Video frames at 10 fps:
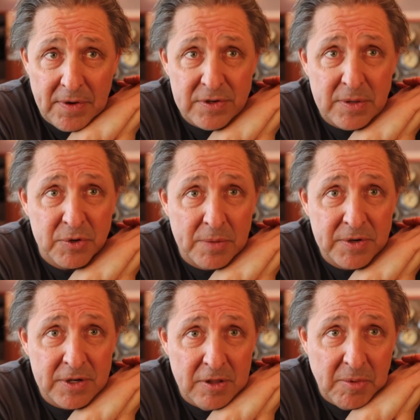of your
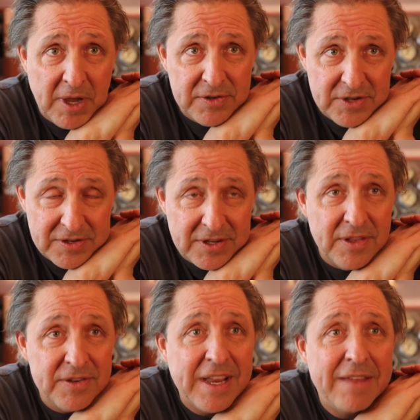subscription to the box just in
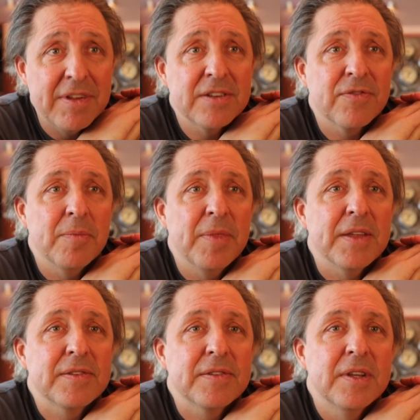the savings from
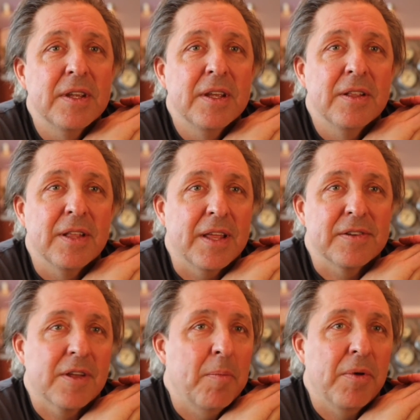this. Like, it's
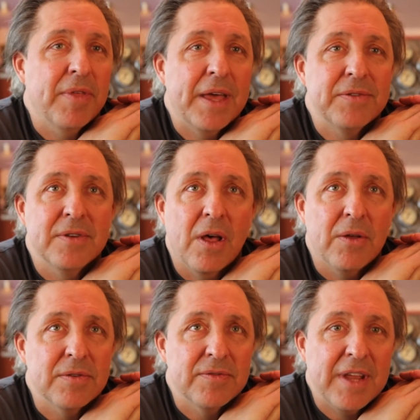a couple
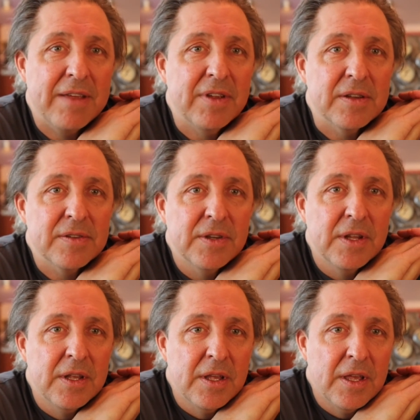$1,000s of savings.
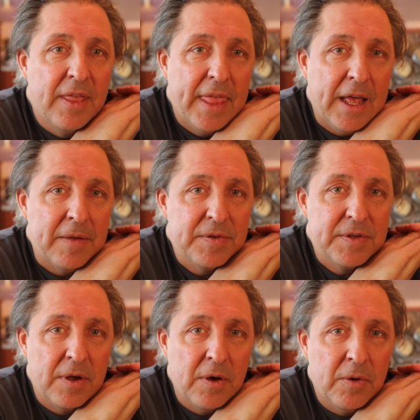
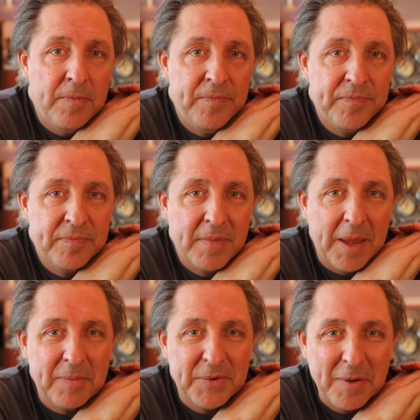So
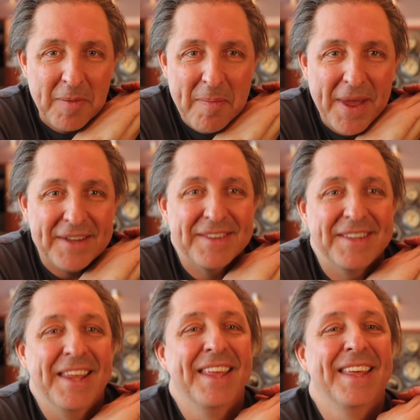I'm doing my
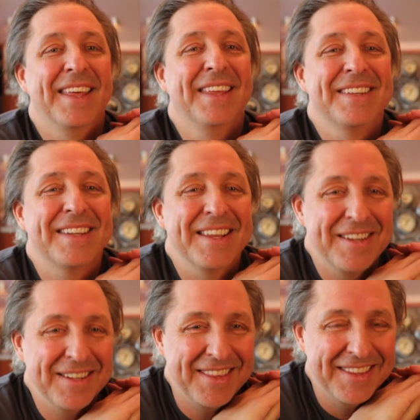best to
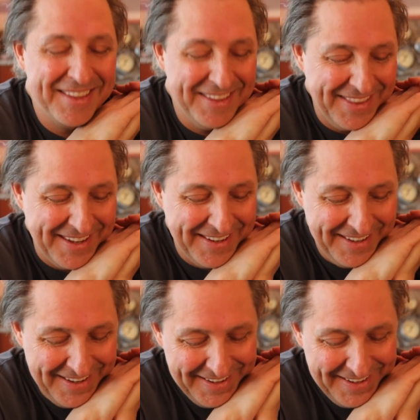get you the